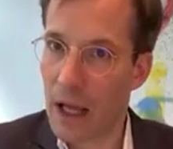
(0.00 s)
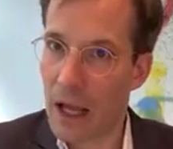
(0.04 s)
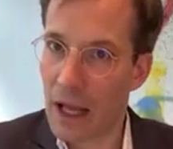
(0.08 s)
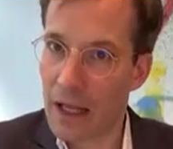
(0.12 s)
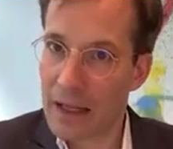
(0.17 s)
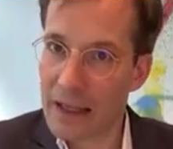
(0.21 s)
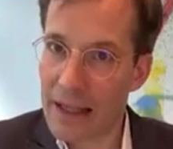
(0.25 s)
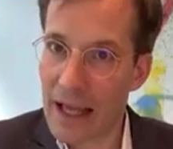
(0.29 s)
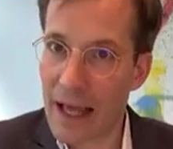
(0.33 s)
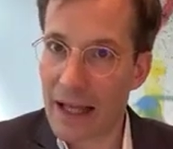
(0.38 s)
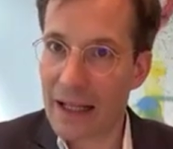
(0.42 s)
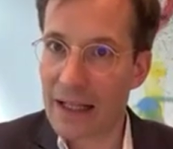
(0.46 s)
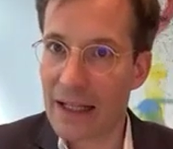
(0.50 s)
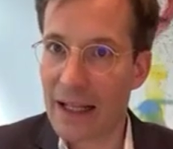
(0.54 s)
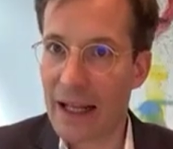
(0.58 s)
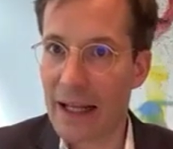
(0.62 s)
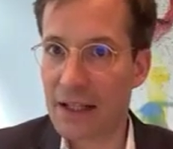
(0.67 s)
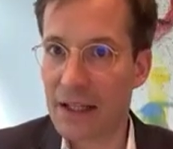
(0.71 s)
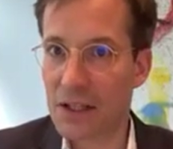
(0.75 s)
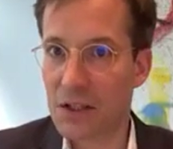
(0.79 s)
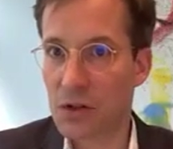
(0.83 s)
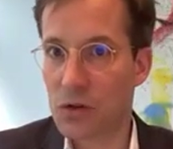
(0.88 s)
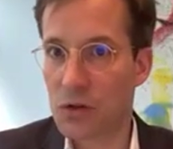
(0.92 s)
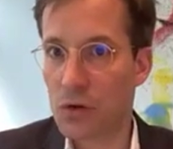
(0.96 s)
And that
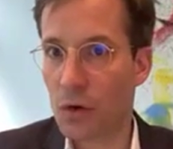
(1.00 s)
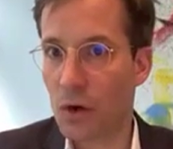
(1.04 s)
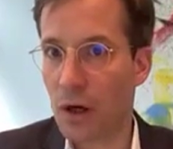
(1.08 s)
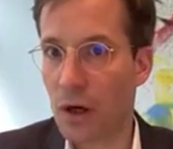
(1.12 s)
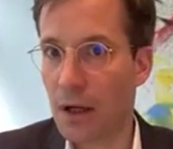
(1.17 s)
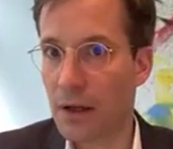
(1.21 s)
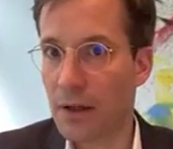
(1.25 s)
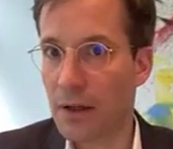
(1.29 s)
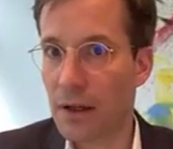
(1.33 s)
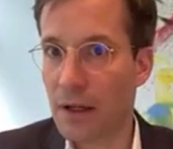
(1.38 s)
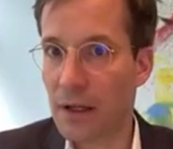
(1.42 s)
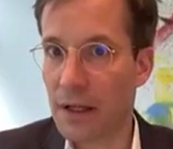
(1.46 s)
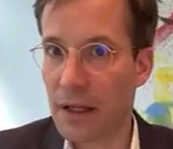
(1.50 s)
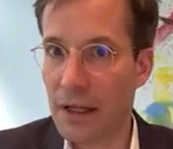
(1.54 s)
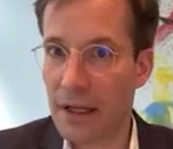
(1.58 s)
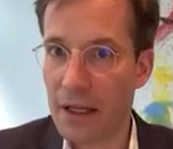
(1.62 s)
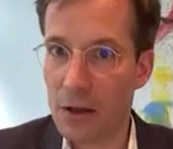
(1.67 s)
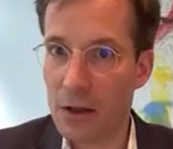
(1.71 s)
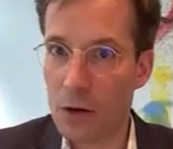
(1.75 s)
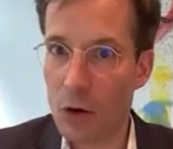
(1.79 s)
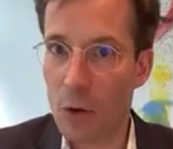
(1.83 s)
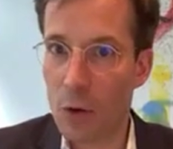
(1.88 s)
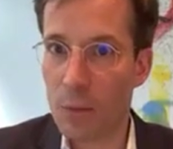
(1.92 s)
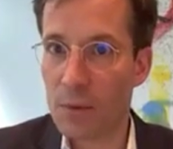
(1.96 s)
led to an
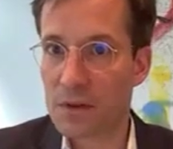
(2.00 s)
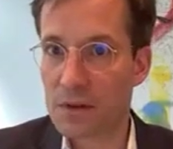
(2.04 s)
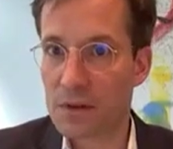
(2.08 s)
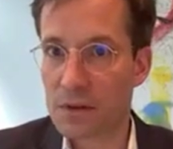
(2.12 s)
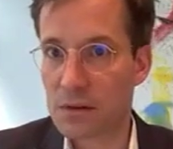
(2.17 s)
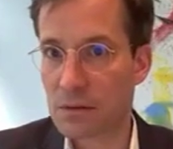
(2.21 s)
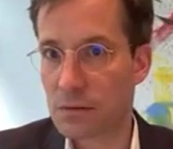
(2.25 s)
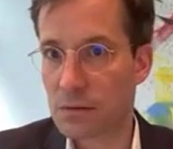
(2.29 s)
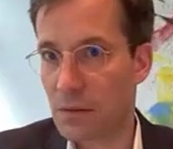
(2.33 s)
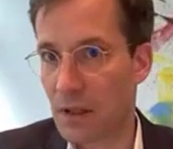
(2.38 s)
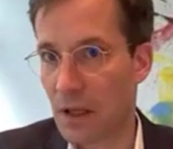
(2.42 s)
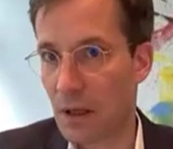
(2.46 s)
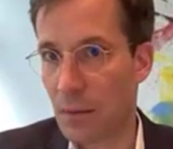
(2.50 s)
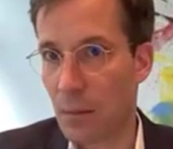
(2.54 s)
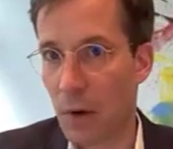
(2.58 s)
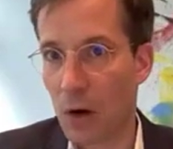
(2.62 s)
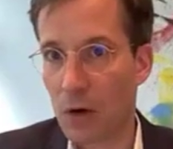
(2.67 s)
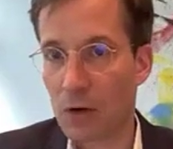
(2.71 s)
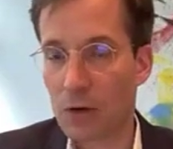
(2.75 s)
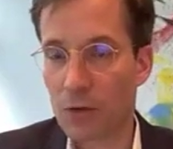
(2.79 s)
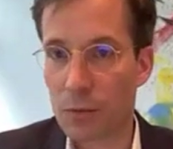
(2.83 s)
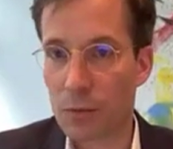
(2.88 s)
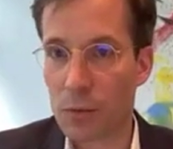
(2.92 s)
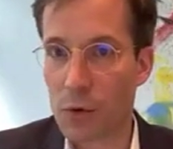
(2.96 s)
enormous
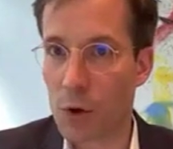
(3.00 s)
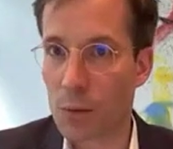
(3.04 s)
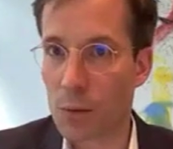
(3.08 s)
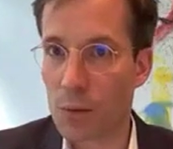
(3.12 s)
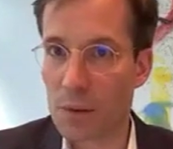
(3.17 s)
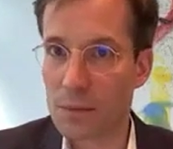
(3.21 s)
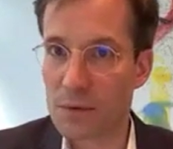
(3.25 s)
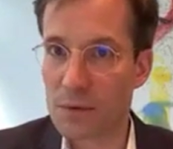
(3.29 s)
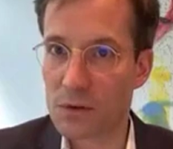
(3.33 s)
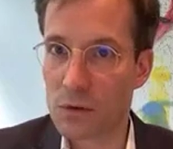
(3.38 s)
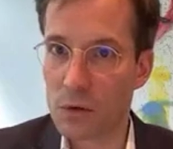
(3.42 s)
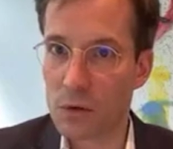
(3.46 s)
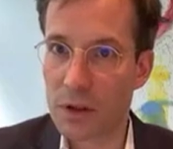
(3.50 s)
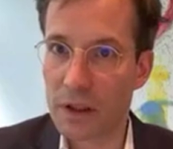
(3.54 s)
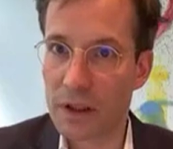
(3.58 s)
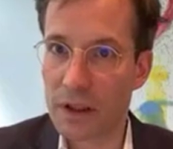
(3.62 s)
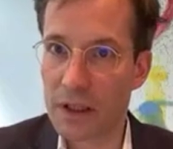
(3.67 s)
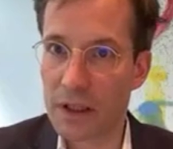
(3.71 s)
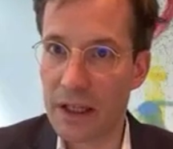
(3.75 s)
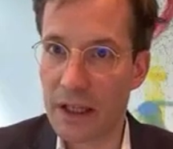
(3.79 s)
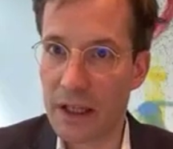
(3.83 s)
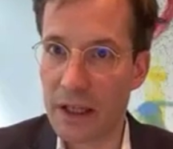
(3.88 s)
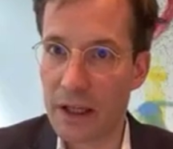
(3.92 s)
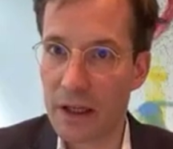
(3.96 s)
amount of problems during
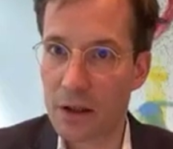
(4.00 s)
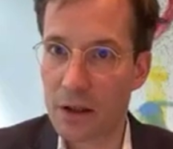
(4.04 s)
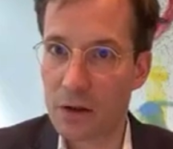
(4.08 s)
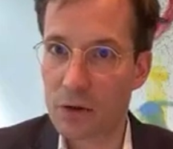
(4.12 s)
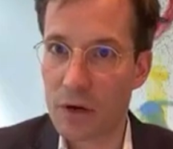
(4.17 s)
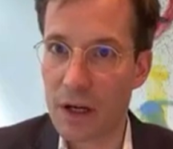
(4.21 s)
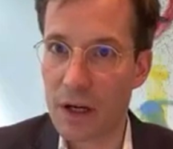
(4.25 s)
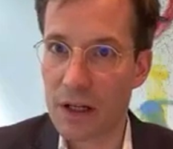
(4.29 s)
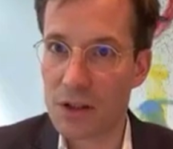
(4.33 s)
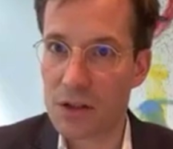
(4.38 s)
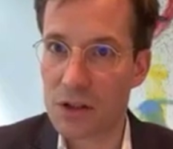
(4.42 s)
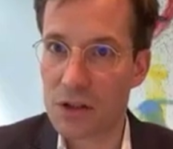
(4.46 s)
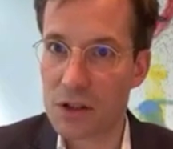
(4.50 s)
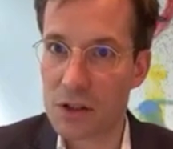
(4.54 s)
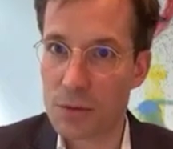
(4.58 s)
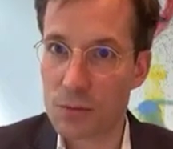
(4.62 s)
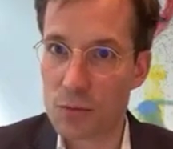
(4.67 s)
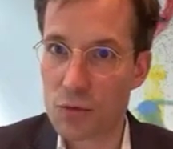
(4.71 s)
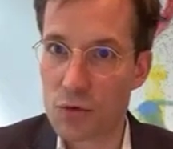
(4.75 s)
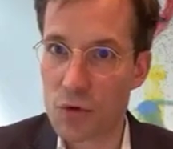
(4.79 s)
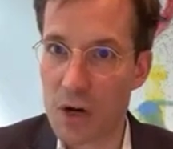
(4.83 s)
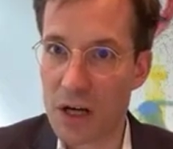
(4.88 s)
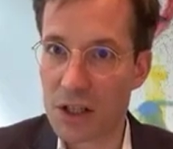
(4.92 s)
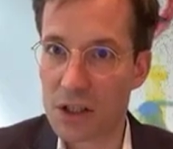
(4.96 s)
the Great
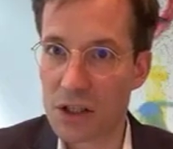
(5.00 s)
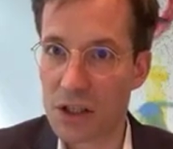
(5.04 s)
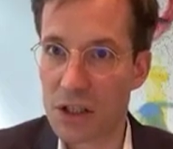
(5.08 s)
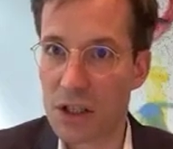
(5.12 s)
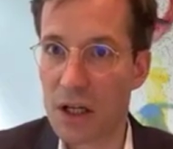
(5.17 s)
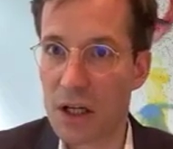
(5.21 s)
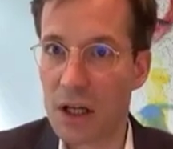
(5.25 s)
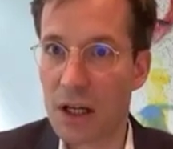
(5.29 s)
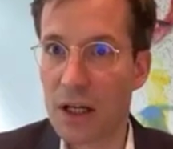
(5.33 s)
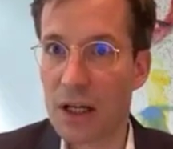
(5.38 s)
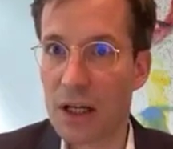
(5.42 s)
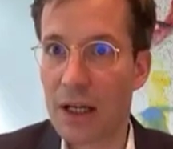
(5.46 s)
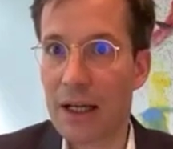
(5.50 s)
Depression.